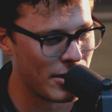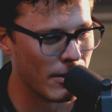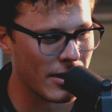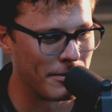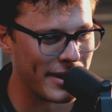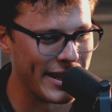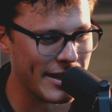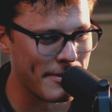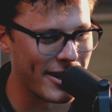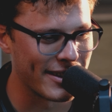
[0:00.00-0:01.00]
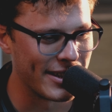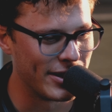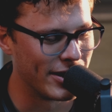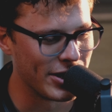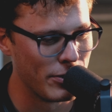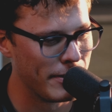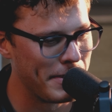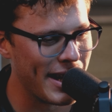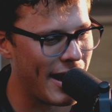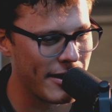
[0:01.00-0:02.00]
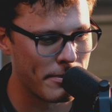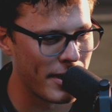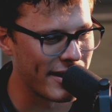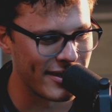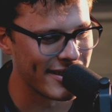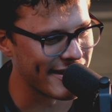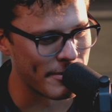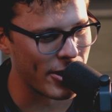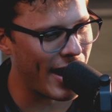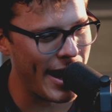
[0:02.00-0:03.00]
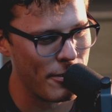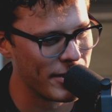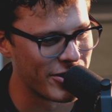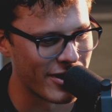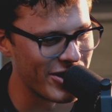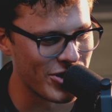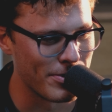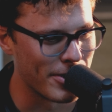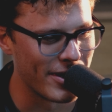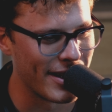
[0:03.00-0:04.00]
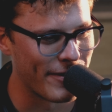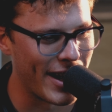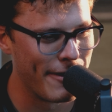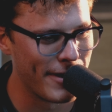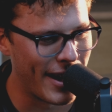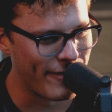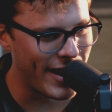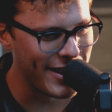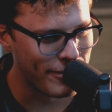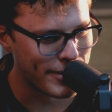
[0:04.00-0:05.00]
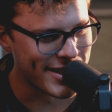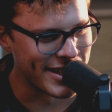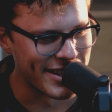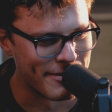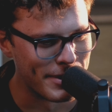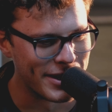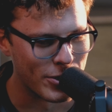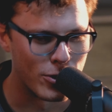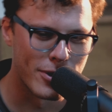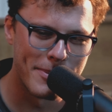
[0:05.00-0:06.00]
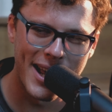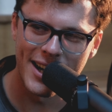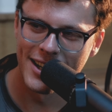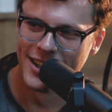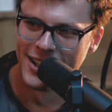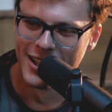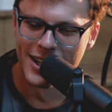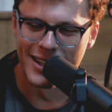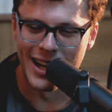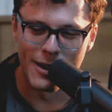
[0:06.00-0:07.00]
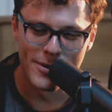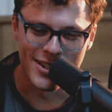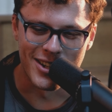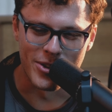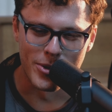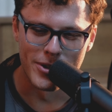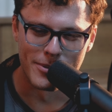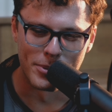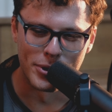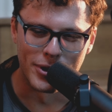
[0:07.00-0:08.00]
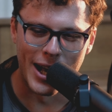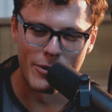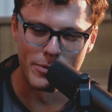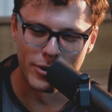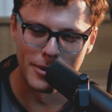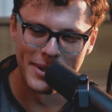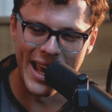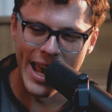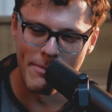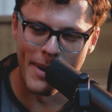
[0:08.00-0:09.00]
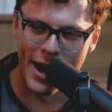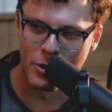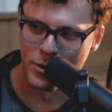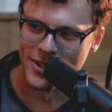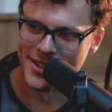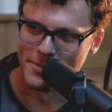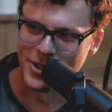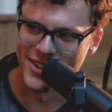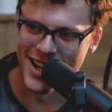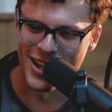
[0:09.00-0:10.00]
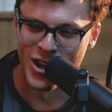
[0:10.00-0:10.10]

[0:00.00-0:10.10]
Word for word: you were complaining about the hill. You would be out of breath. Listen, bro, I wouldn't trust you, bro. If I was gonna be the quarterback and I was gonna throw the ball, I would probably aim backwards because I